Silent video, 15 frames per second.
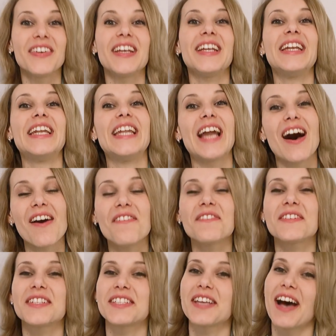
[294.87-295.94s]
enough
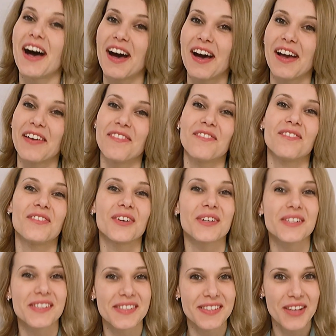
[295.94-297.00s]
time for
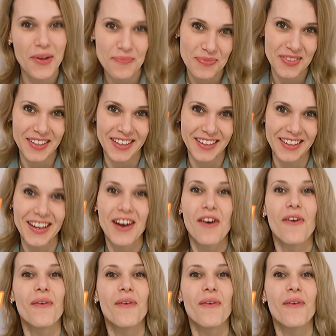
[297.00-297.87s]
something